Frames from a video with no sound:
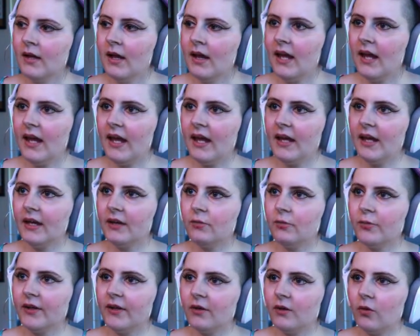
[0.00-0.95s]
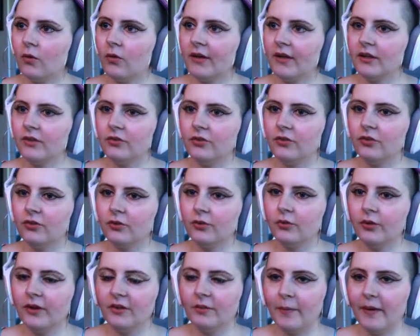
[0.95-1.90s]
and we are going to,
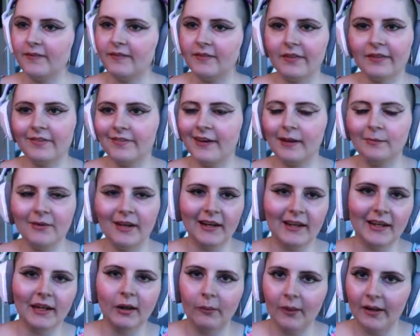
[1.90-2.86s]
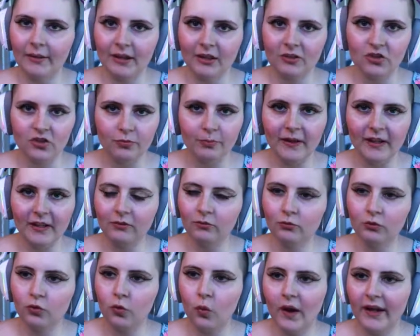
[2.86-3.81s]
it's basically the same deck anyway, I just made it
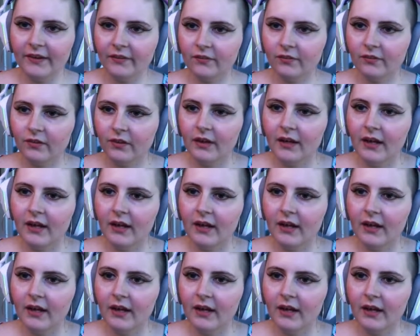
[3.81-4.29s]
twice.